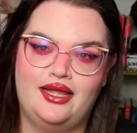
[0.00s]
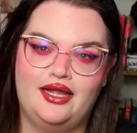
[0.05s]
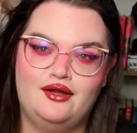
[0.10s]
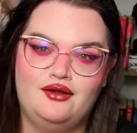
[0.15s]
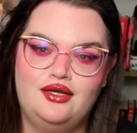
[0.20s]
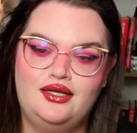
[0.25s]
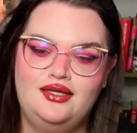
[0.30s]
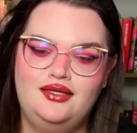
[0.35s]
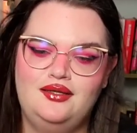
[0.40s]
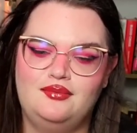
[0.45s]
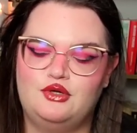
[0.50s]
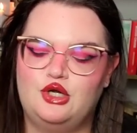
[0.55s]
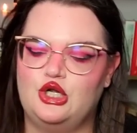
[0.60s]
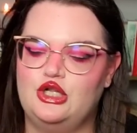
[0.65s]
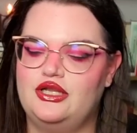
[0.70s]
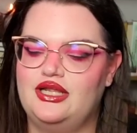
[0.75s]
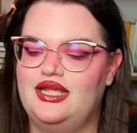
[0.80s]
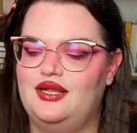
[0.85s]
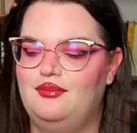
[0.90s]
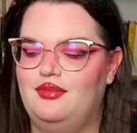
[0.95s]
era, I'm
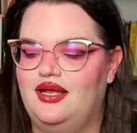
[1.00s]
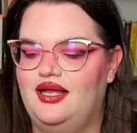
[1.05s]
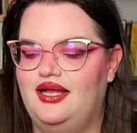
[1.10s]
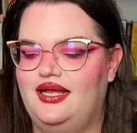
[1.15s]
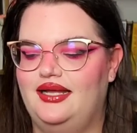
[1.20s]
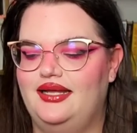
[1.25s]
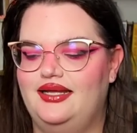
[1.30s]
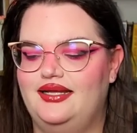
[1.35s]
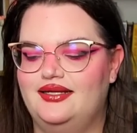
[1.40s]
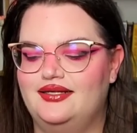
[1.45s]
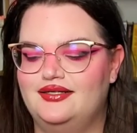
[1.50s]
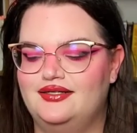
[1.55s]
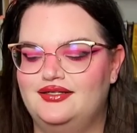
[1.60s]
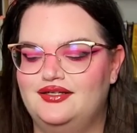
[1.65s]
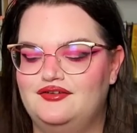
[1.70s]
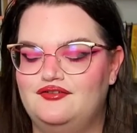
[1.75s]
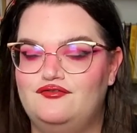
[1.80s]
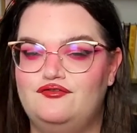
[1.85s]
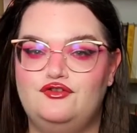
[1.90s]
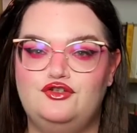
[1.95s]
currently in my
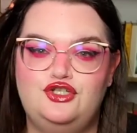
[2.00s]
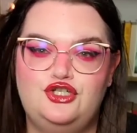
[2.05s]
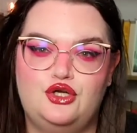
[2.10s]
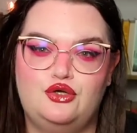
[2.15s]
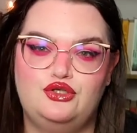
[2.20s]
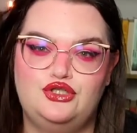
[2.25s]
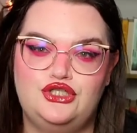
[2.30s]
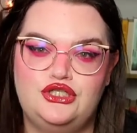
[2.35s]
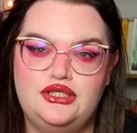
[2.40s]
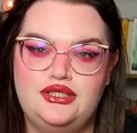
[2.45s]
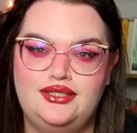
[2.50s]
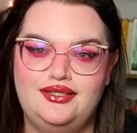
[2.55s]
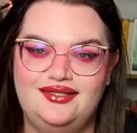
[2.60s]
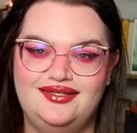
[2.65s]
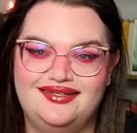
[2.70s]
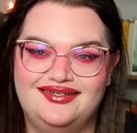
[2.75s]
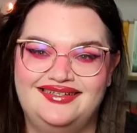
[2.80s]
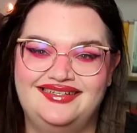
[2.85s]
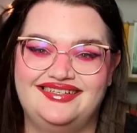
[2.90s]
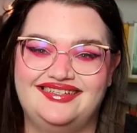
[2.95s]

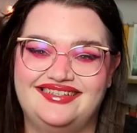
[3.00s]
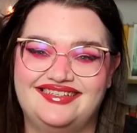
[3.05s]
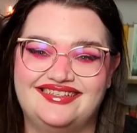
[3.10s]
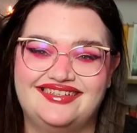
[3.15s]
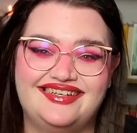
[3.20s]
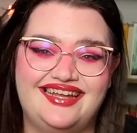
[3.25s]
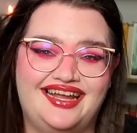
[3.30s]
Fujoshi